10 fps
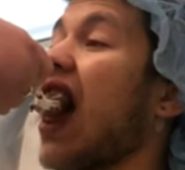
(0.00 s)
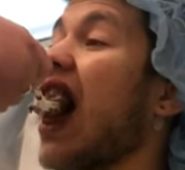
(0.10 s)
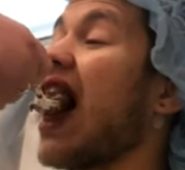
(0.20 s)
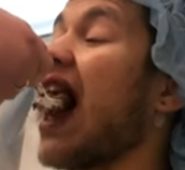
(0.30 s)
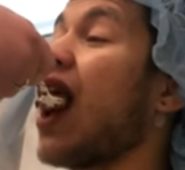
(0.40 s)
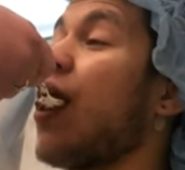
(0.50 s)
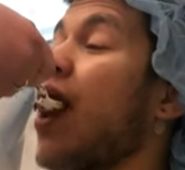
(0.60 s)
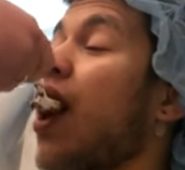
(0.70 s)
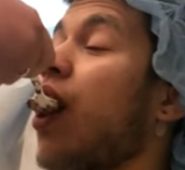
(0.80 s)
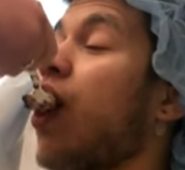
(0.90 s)
Hey, I hope
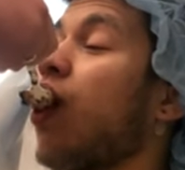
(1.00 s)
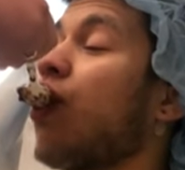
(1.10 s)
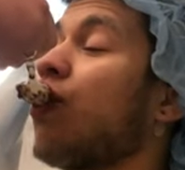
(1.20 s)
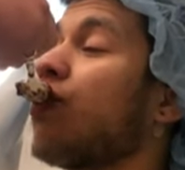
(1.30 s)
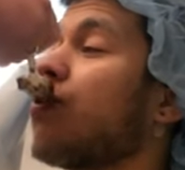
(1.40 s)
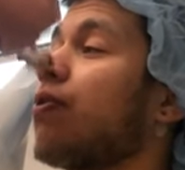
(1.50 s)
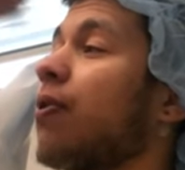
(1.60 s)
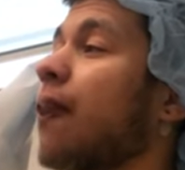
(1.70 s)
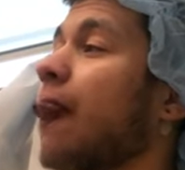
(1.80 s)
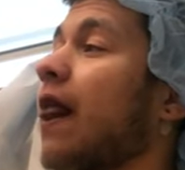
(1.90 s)
you.
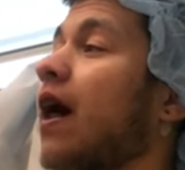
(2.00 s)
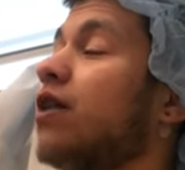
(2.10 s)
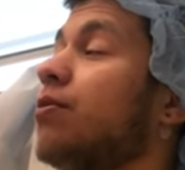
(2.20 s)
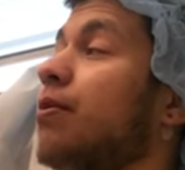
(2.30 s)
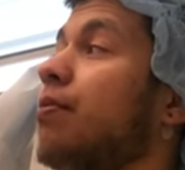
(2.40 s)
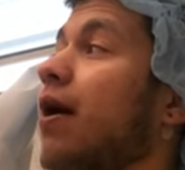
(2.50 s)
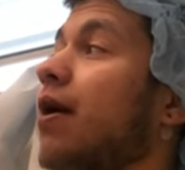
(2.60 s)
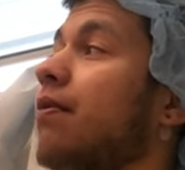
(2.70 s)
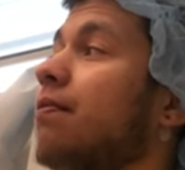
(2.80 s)
That's a good bite.